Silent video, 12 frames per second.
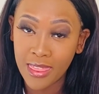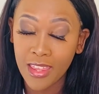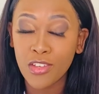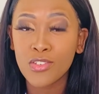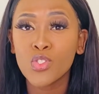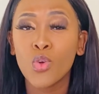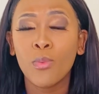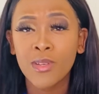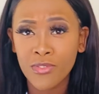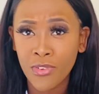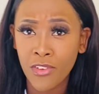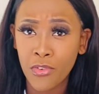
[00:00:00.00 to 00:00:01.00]
Thank you so much
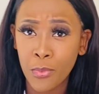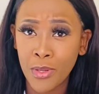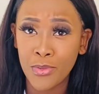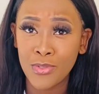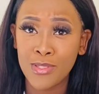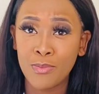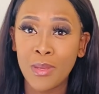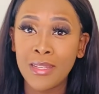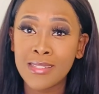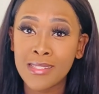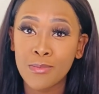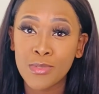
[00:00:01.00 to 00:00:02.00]
for everybody who's
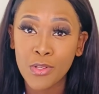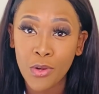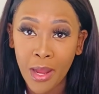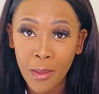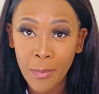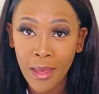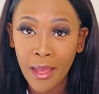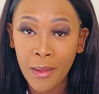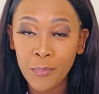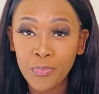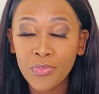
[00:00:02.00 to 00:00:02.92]
been subscribing.